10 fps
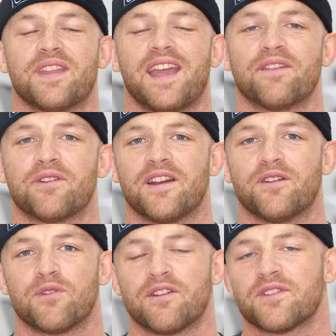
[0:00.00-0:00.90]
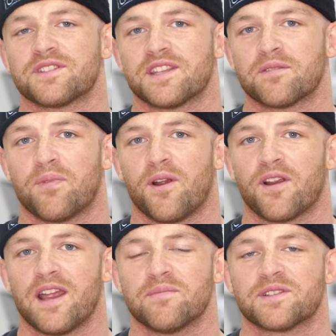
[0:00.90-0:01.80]
They have a referencing
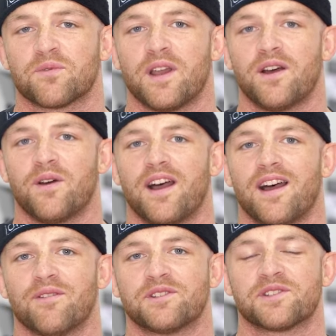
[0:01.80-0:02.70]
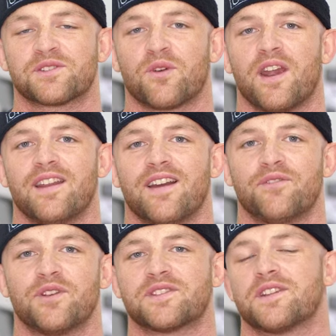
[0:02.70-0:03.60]
program as well, which is great.
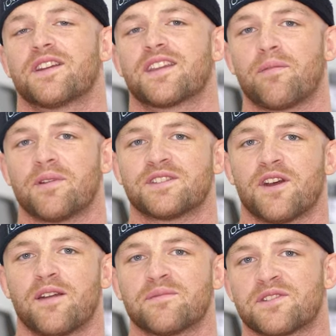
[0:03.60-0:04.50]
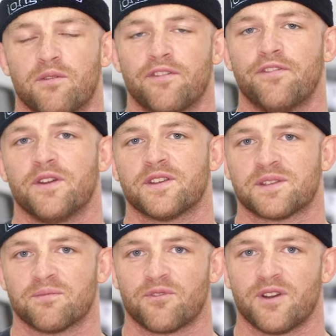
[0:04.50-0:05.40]
I've used it a couple of times, refer
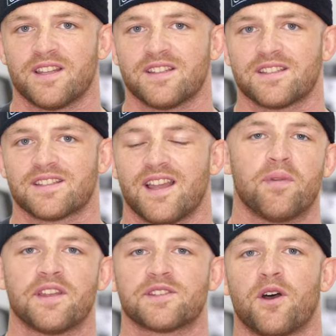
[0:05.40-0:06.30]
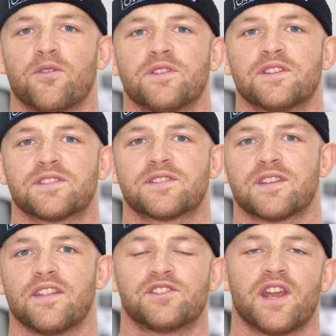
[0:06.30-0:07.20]
some friends, but this
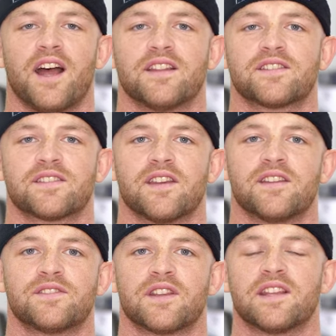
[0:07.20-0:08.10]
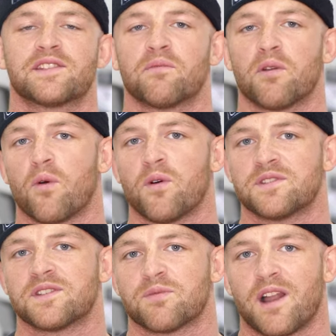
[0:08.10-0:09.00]
offers the chance to get some
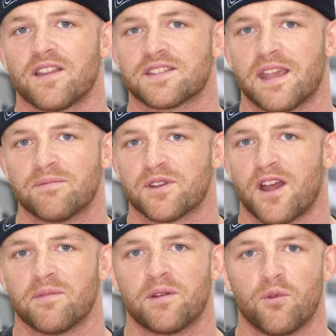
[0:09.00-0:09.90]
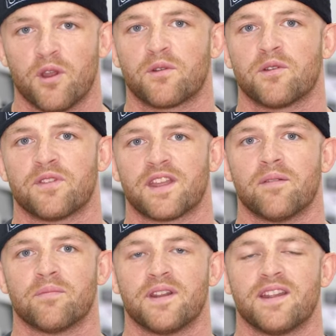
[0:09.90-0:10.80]
rewards as well at the same time and work with the
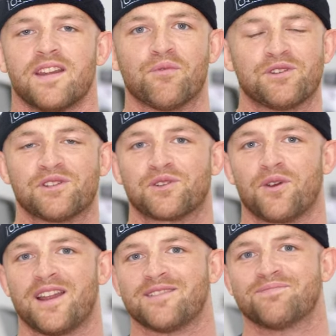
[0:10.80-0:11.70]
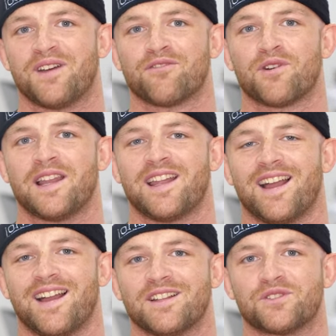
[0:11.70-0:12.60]
company, which is great. I've really
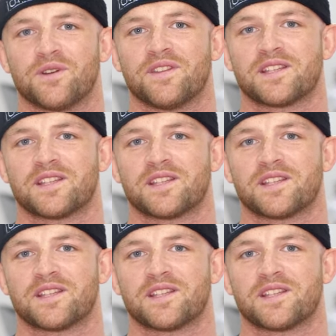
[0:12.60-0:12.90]
enjoyed